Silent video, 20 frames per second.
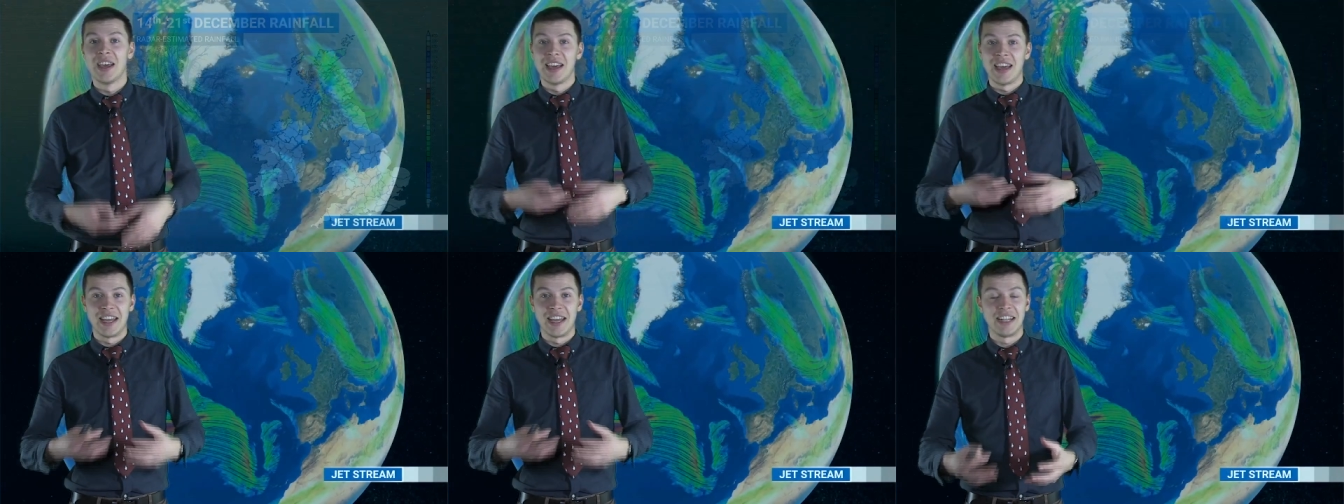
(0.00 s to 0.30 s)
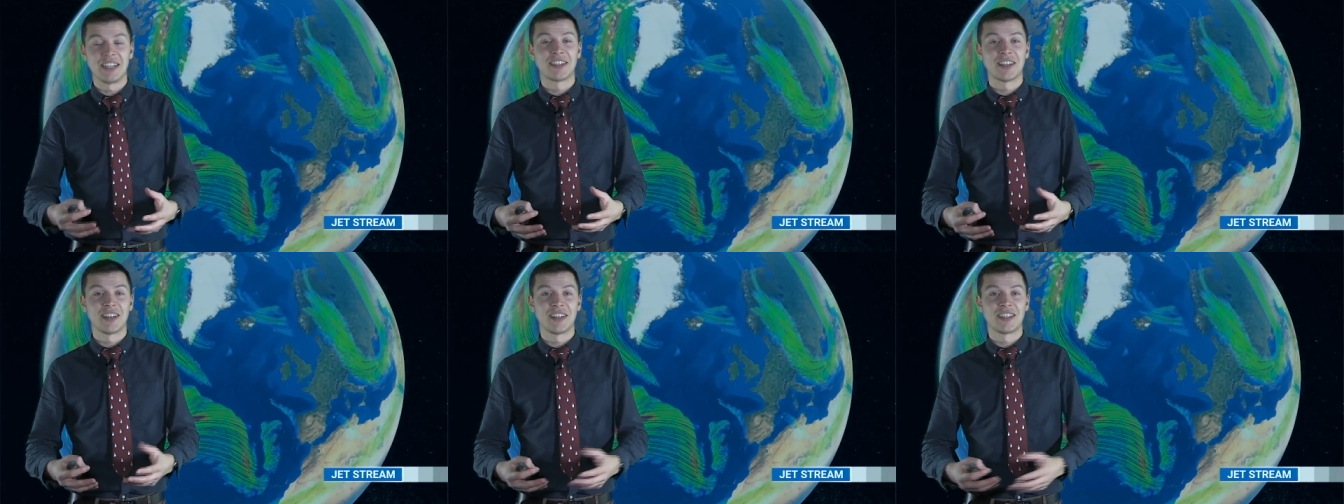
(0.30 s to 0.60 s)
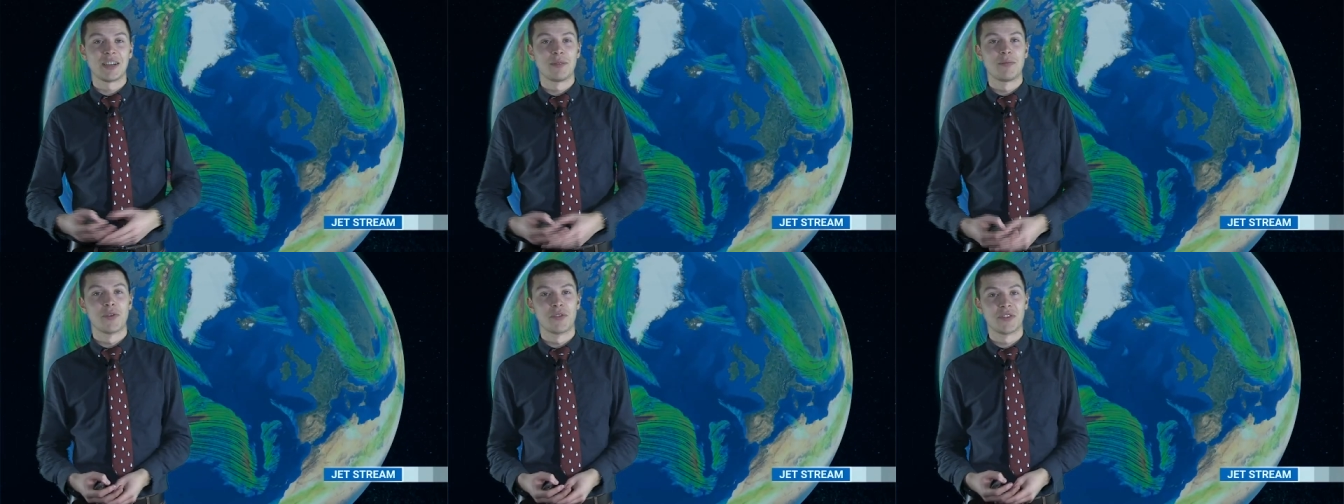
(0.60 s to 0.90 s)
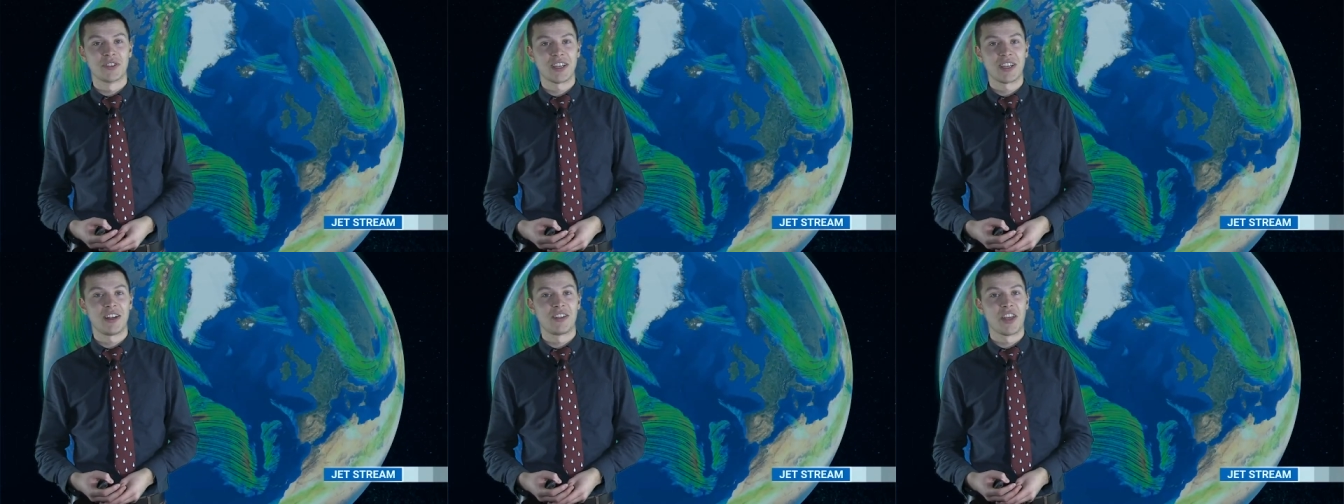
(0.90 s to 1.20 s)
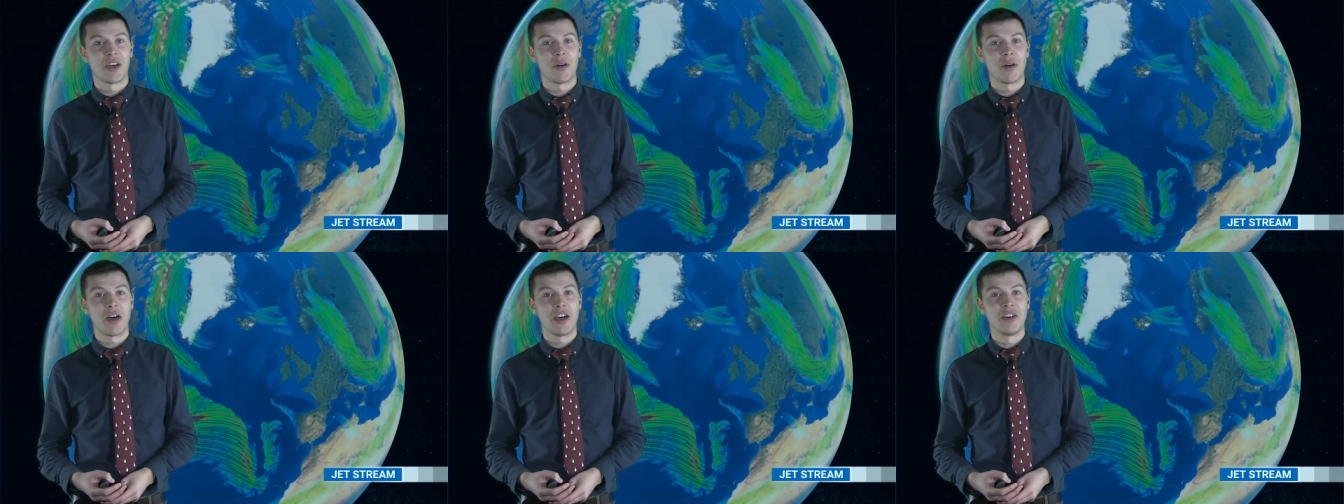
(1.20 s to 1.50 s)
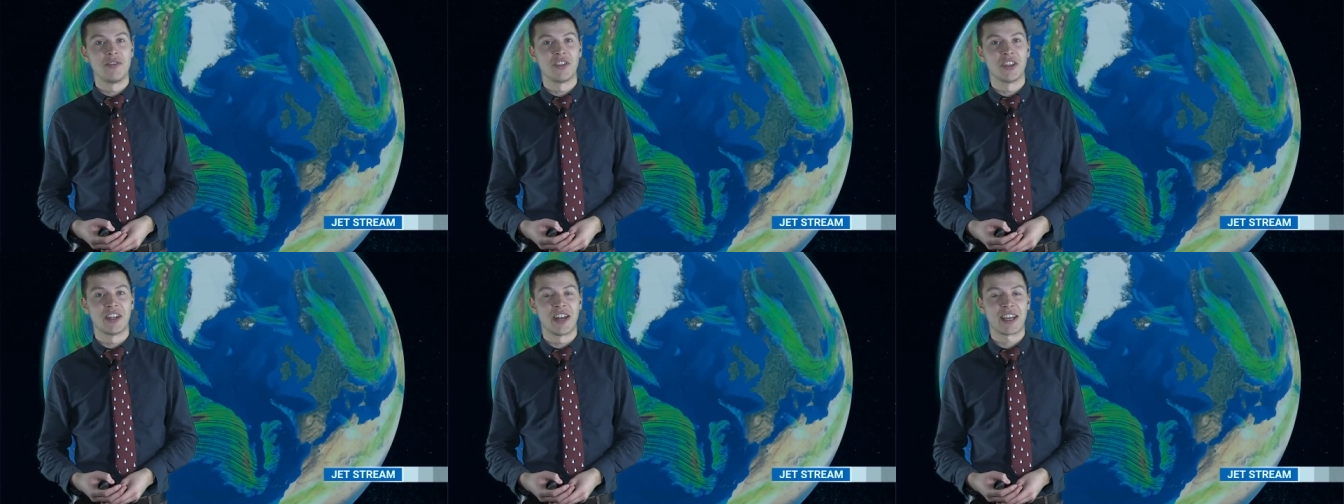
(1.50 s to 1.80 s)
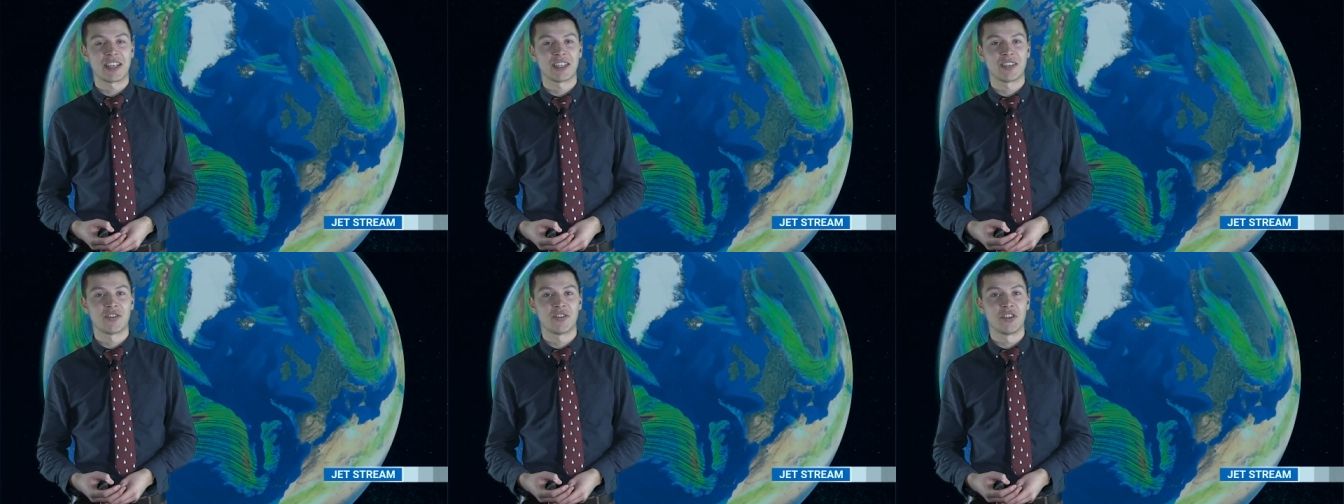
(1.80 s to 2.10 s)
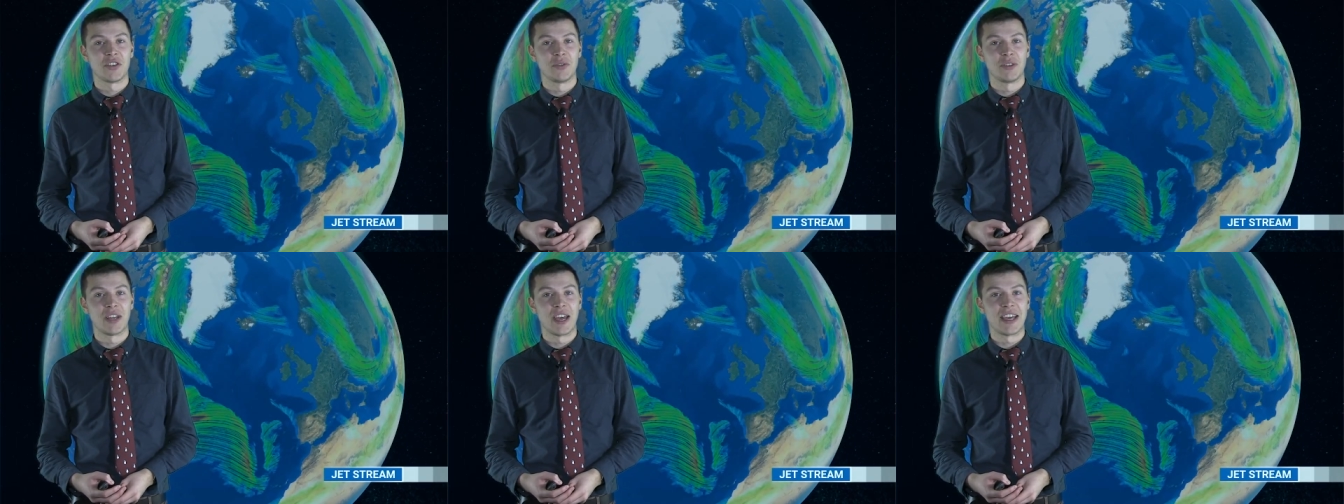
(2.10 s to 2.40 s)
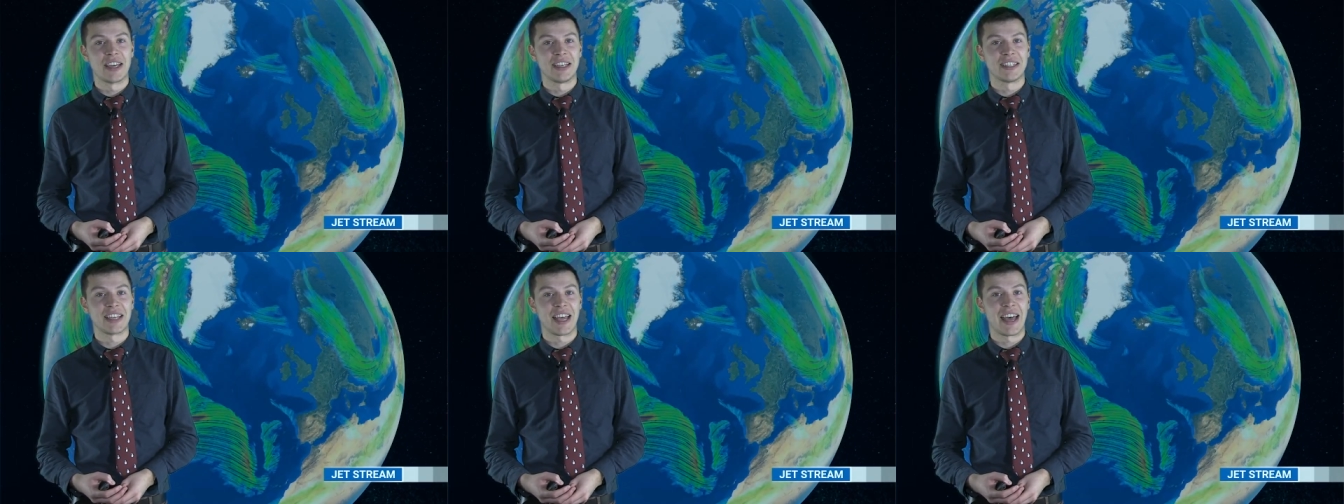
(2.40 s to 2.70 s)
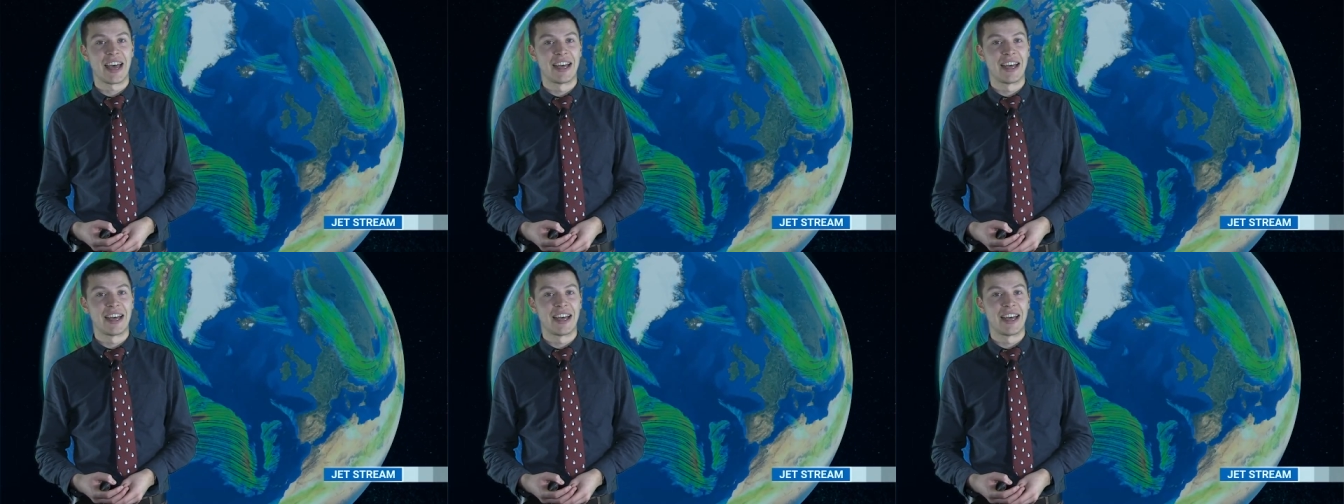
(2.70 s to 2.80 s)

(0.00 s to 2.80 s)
It is going to turn more unsettled though over the next few days